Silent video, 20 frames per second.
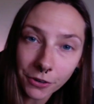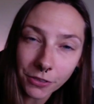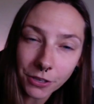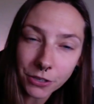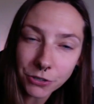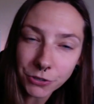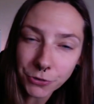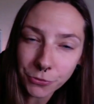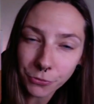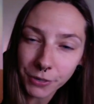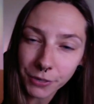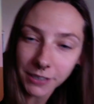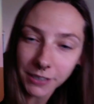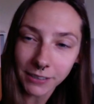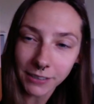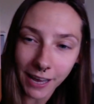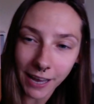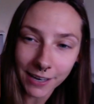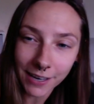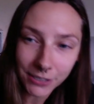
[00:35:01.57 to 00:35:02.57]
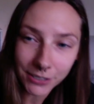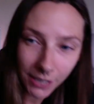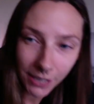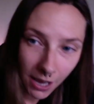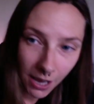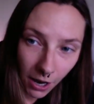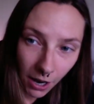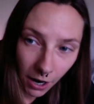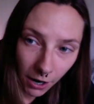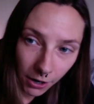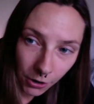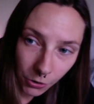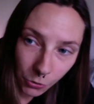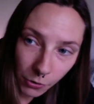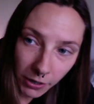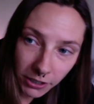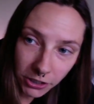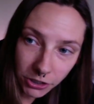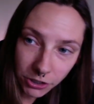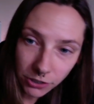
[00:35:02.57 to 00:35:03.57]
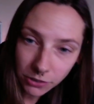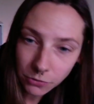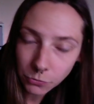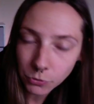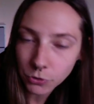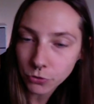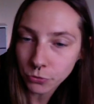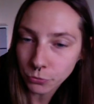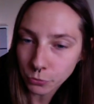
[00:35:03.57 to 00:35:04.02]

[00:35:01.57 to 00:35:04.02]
than you realize. Our question was,